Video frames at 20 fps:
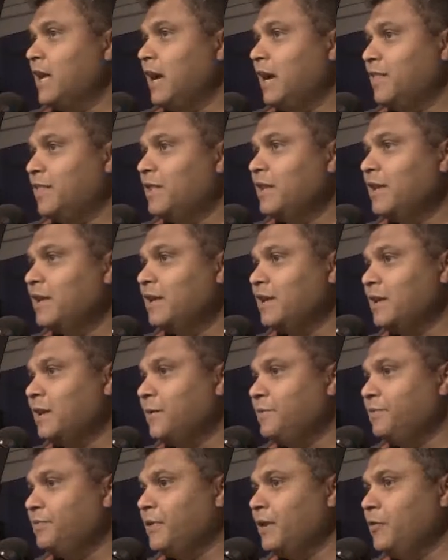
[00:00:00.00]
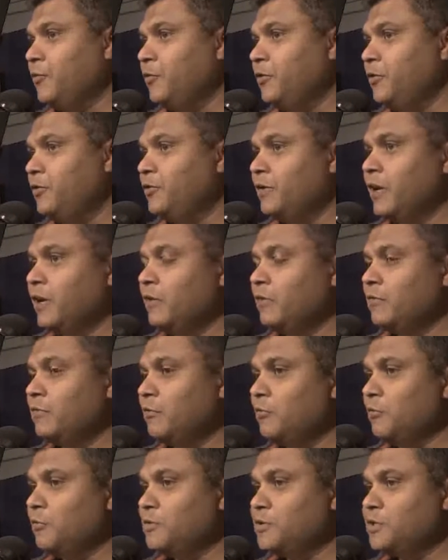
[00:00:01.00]
I think you can
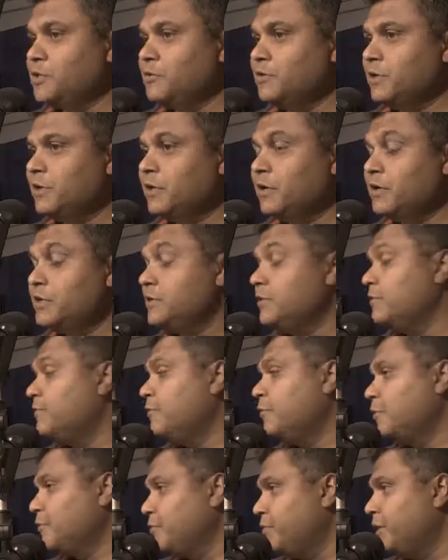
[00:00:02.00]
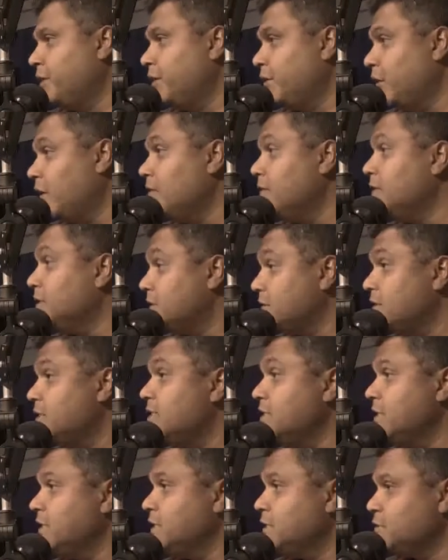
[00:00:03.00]
also increase your footprint around this
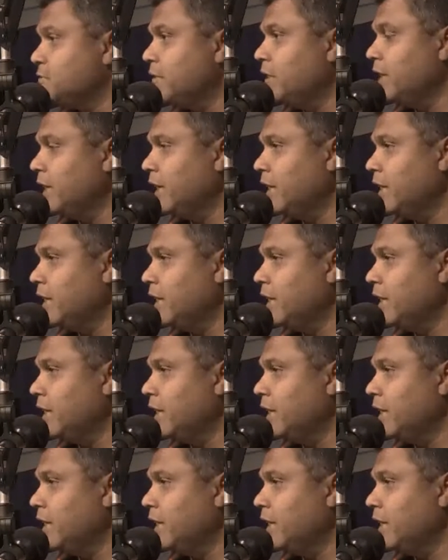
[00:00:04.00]
region as well.